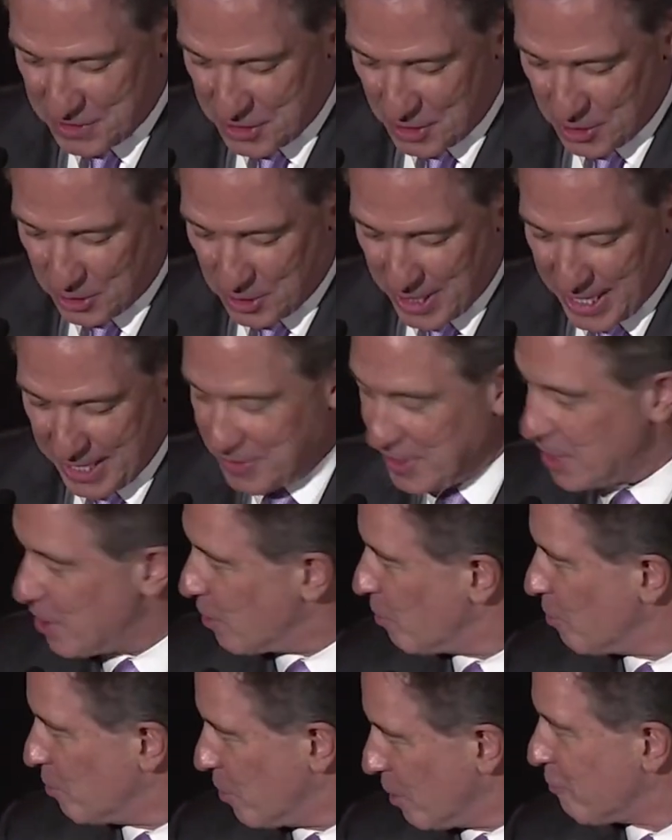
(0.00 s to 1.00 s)
so glad
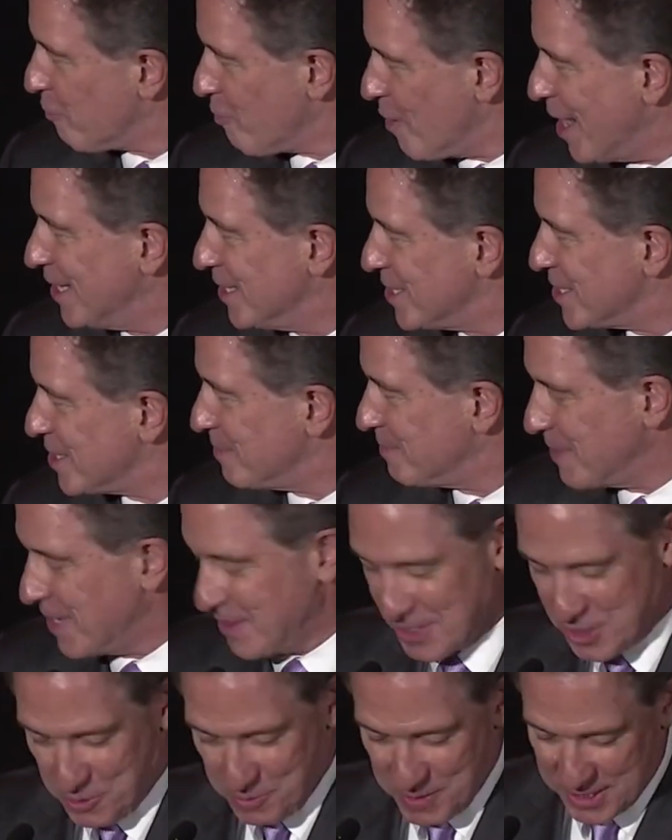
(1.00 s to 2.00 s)
that we're friends
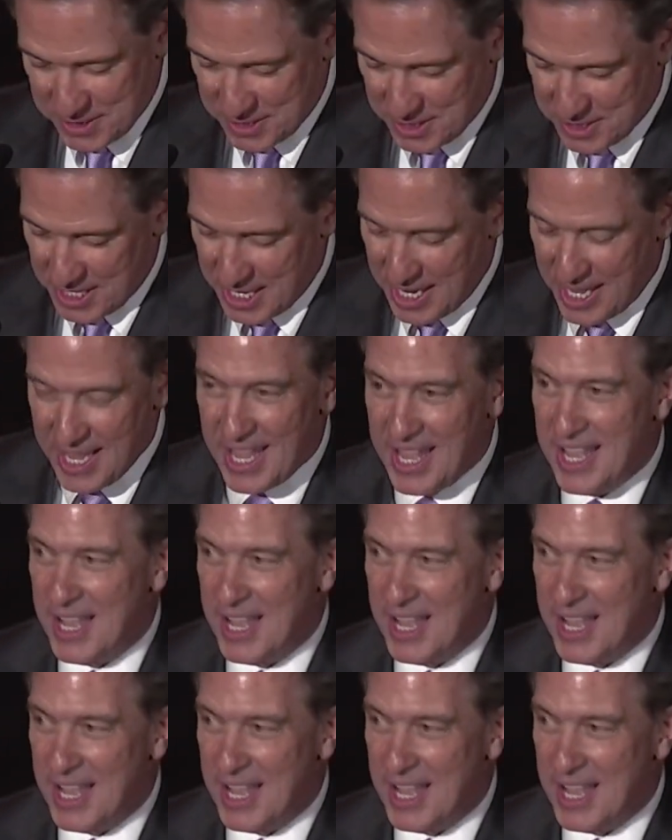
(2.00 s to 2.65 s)
in this business.